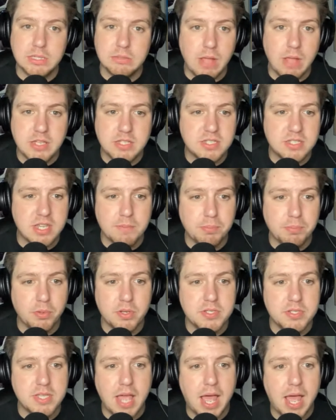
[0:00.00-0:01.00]
As simple
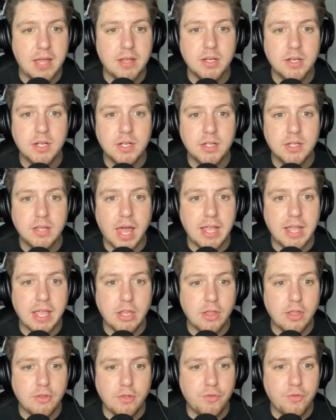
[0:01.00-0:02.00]
as that. Like,
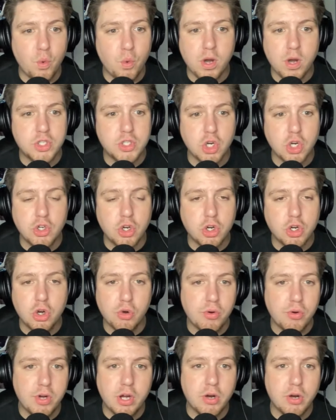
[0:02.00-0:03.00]
you want to turn your
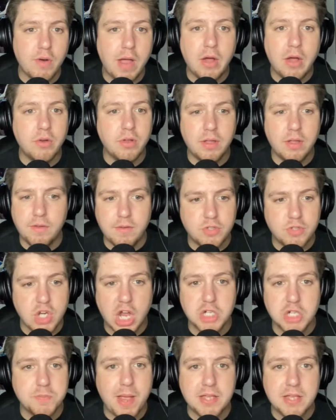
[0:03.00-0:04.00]
career around, uh,
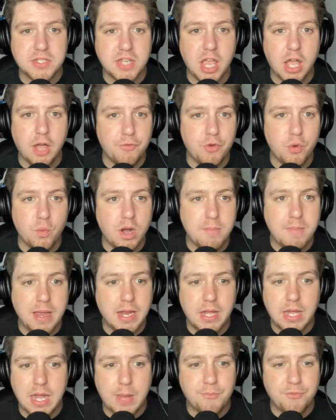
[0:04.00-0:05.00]
Josh Paschal, if you want to make
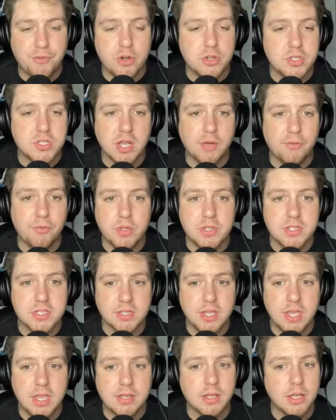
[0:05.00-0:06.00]
a name for yourself in this
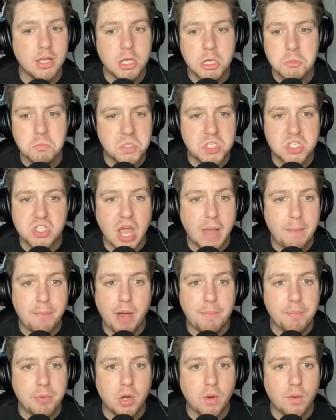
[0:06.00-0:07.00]
league, step
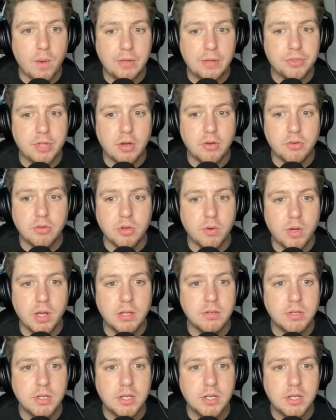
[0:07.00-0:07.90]
up and go out there and do it.